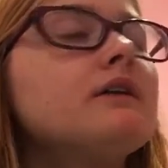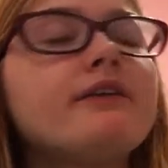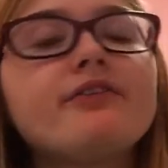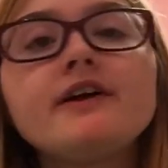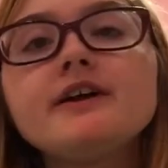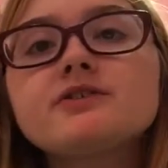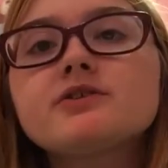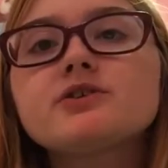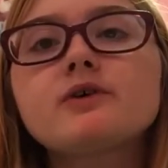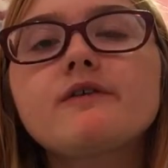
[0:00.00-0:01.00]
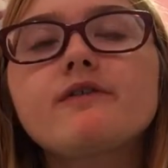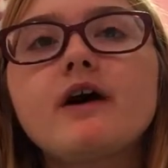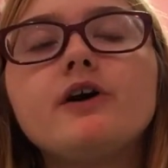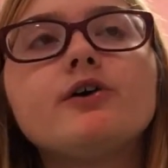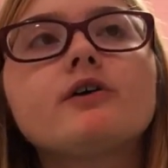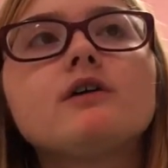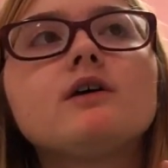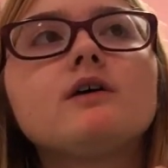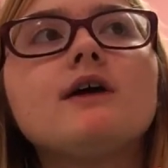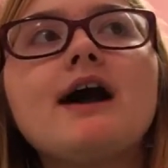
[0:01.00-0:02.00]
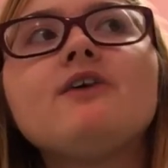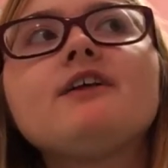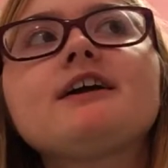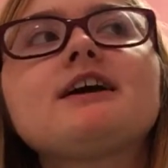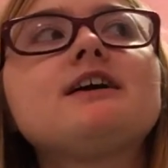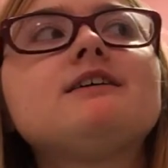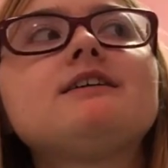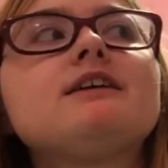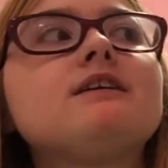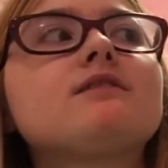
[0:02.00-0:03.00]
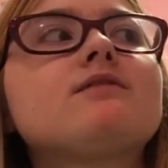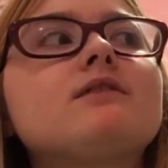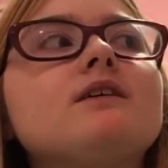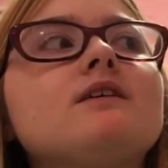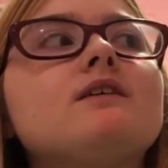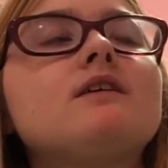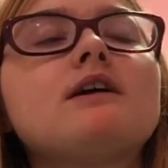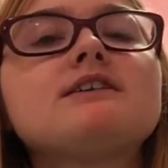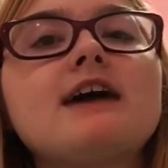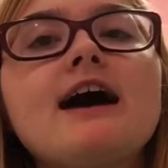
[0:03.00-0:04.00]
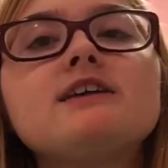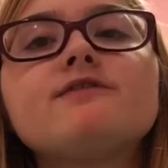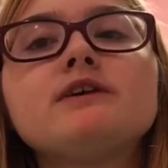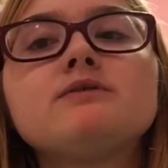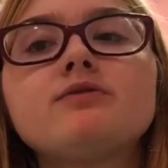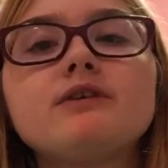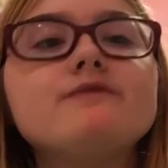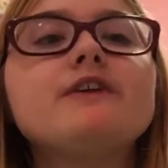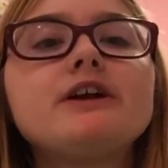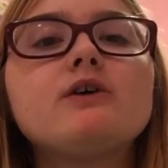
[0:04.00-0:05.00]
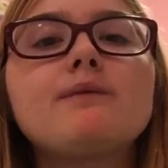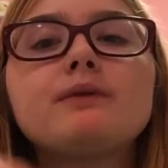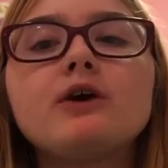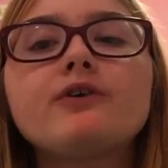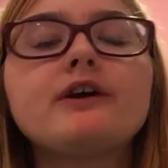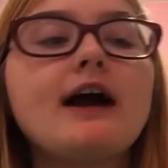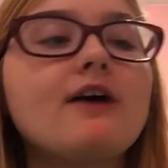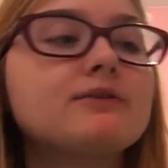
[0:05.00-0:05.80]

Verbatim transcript: the thing is with Storyfire, I don't like kind of the side of it for video uploading, how it's